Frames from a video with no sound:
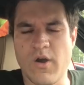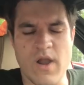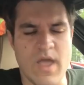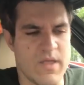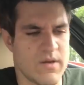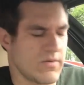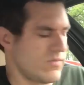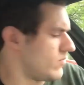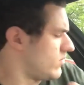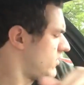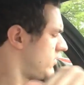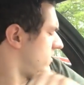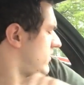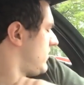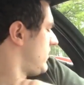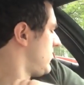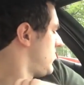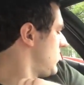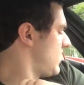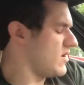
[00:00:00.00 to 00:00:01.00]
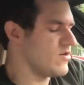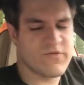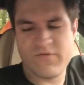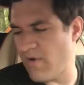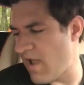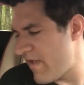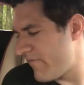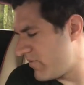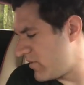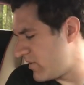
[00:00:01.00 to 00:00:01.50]
All right, we're gonna
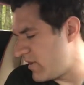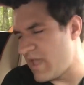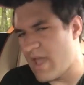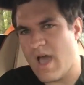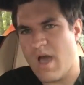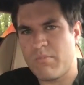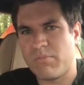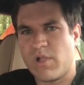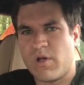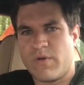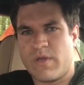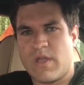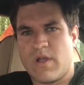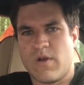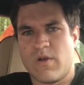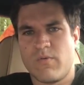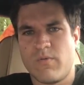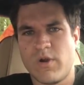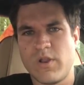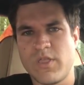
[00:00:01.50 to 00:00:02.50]
drive the Diablo here.